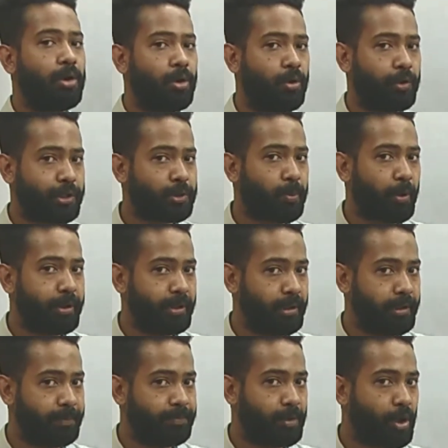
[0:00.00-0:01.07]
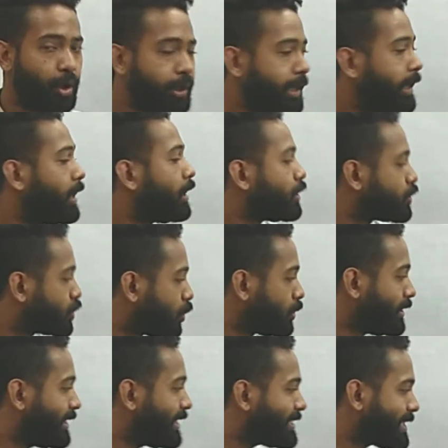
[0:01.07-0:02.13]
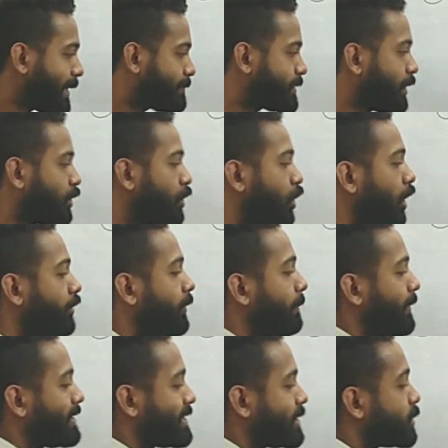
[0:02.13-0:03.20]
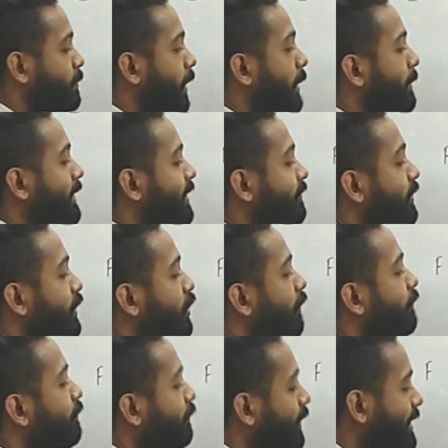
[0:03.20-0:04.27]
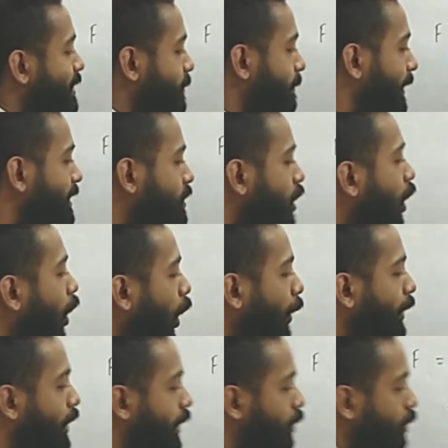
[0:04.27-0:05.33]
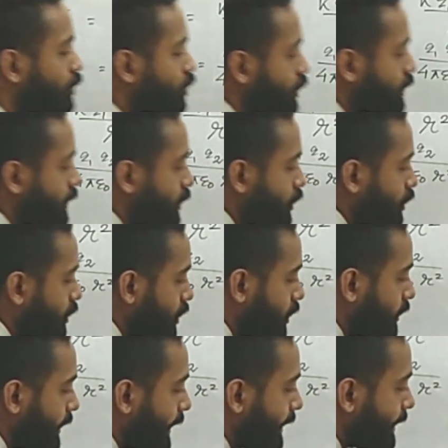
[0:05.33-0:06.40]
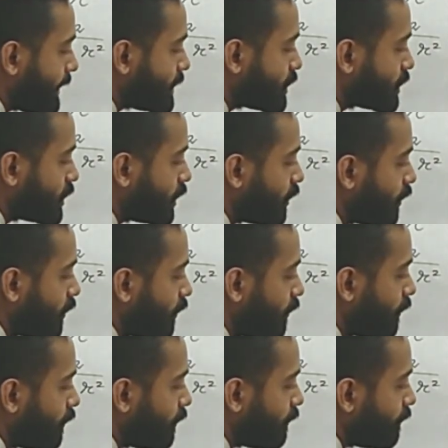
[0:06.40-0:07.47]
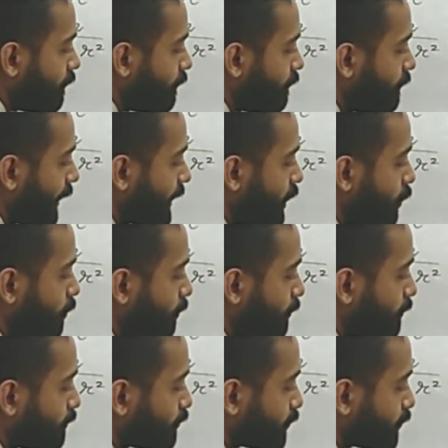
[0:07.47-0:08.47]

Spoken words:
correspondingly. Okay, so this epsilon naught represents permittivity of free space, or you can also take it as vacuum.